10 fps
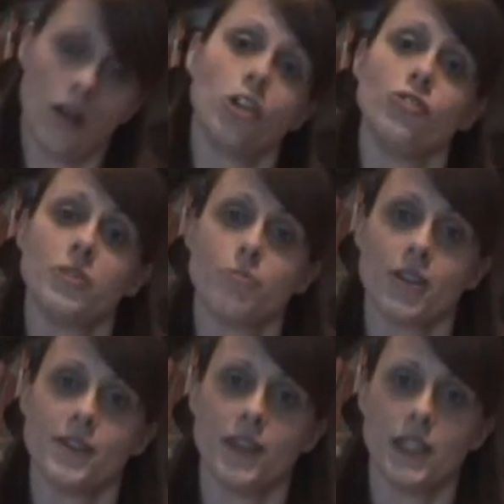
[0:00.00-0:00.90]
I used to
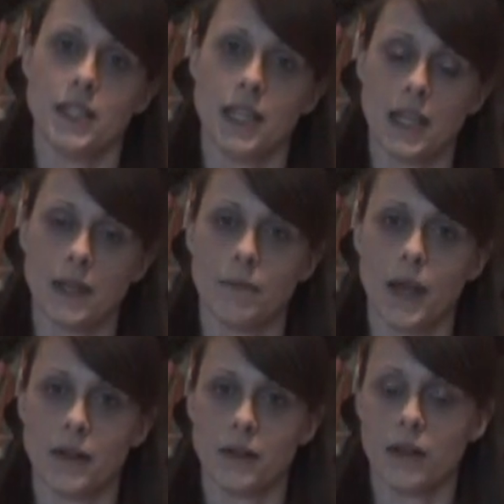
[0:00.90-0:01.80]
breastfeed in
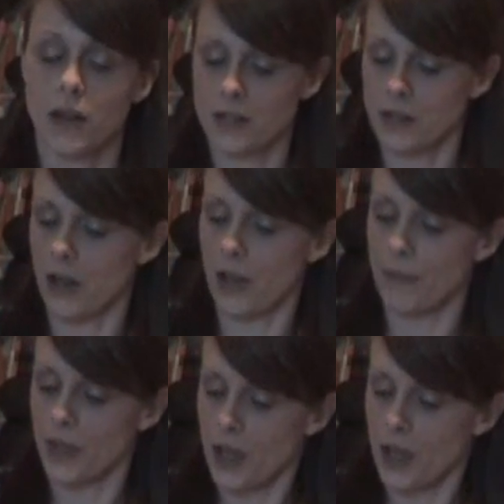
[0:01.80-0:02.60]
bed at night time,